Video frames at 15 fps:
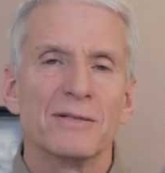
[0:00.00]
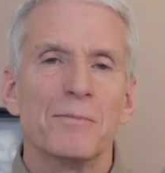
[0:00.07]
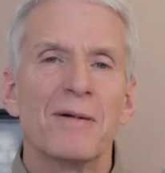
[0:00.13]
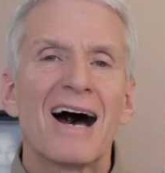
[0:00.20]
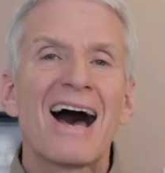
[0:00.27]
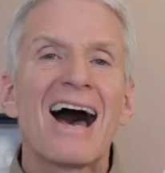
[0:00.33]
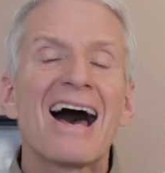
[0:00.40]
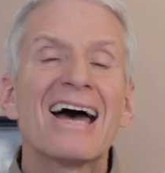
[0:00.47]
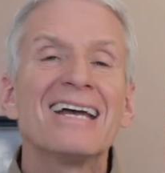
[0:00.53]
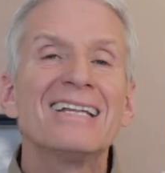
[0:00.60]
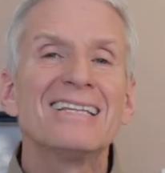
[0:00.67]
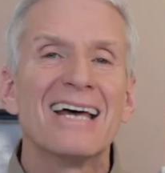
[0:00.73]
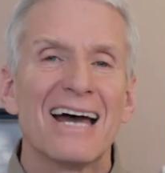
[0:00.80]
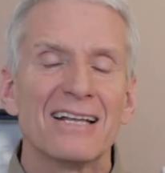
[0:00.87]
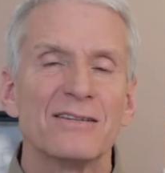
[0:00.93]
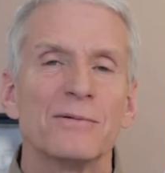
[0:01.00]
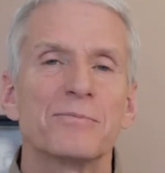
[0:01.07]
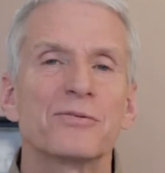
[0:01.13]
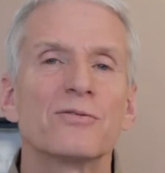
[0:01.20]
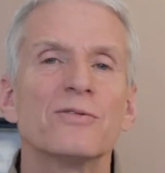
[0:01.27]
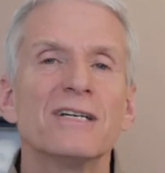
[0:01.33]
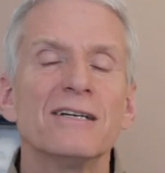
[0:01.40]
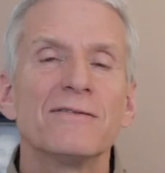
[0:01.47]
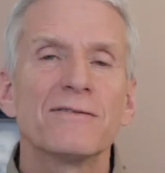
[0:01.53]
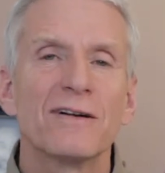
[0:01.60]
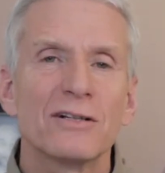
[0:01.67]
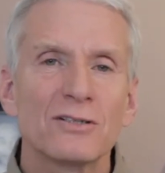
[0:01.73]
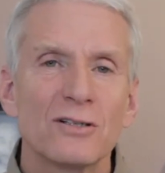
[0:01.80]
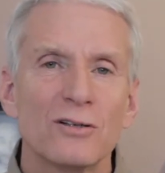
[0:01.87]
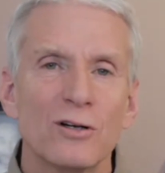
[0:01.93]
Behind that, the
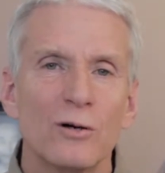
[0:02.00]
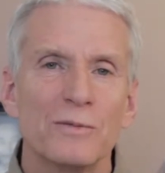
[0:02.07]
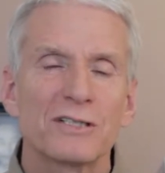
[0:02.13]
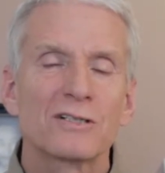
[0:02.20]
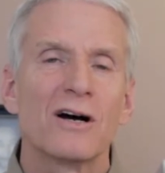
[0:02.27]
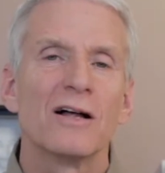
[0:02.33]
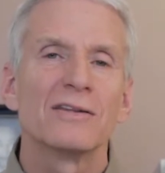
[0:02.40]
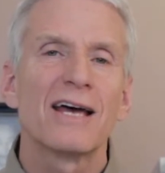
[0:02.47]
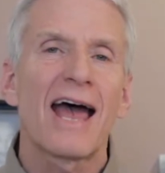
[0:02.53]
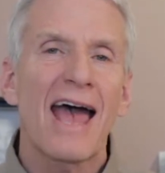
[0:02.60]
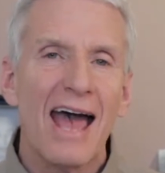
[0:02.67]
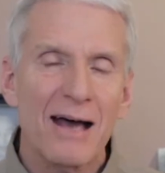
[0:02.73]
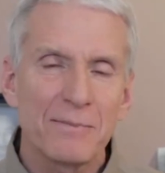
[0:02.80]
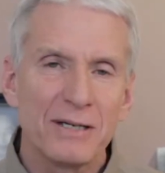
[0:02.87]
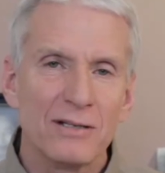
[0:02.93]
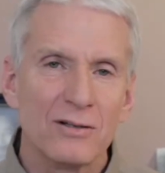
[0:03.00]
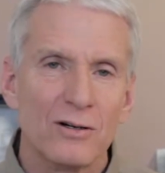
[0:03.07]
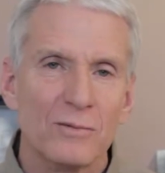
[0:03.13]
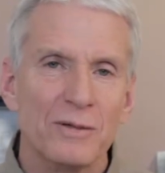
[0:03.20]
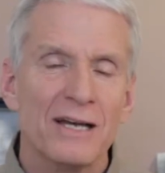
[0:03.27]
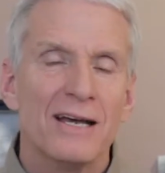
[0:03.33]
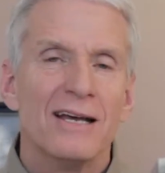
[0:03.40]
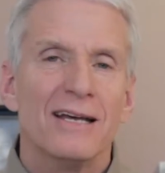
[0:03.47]
prefrontal lobe is called the happy lobe.